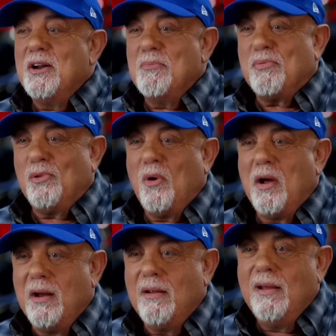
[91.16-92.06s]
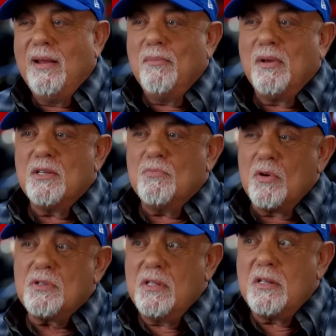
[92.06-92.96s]
unemployed because
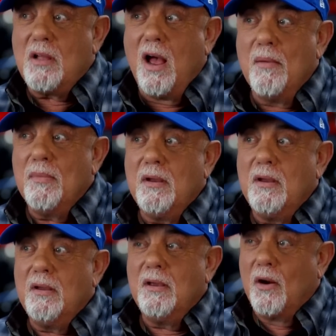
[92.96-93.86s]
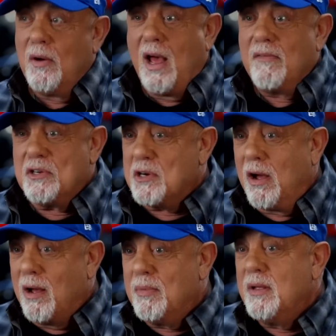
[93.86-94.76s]
most of the time you don't have a
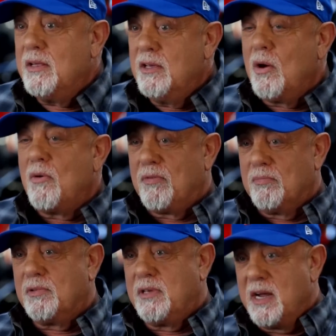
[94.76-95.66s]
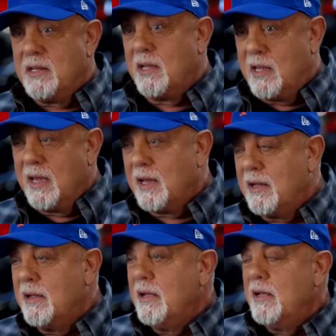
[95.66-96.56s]
job. You go from gig to gig.